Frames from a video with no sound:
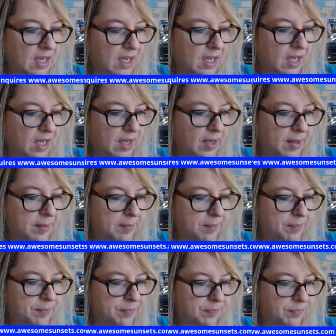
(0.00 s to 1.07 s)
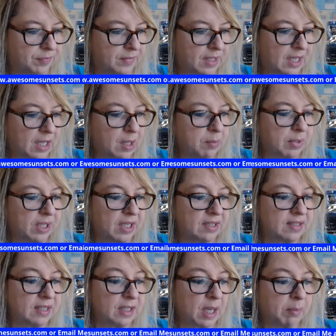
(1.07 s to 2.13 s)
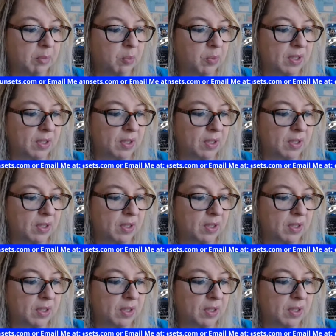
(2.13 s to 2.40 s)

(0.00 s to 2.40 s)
because the number